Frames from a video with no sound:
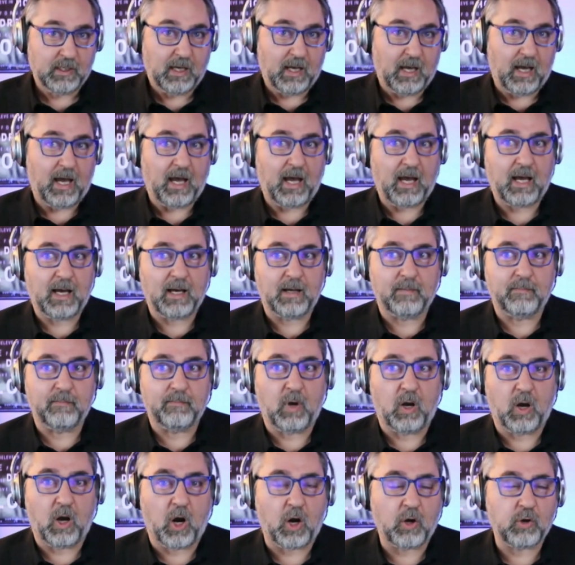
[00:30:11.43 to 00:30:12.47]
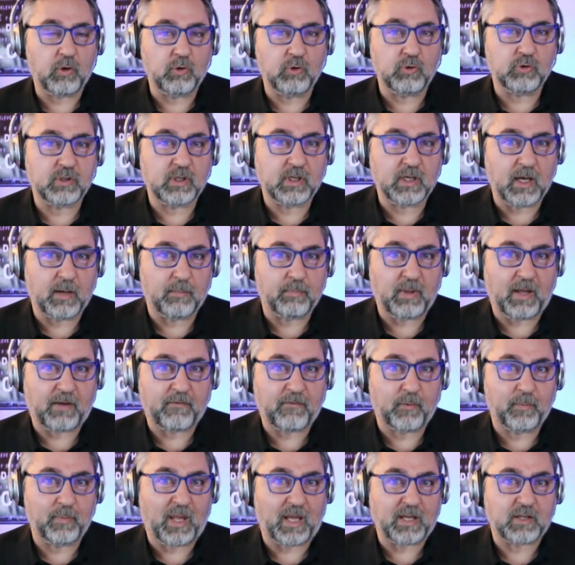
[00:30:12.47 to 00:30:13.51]
Are you using a
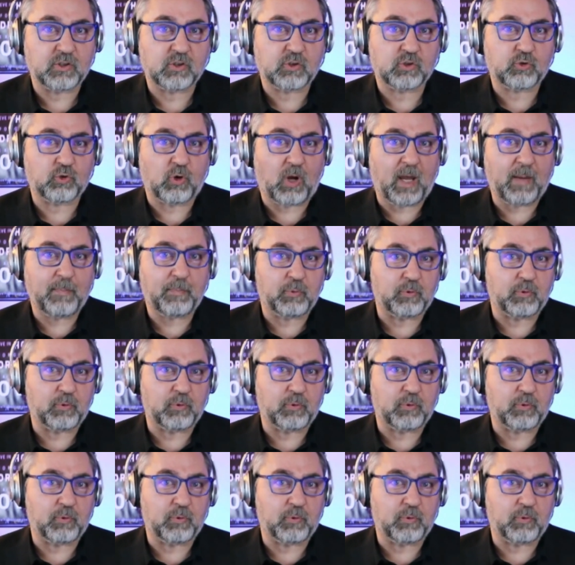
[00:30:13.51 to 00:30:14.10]
platform like Stripe,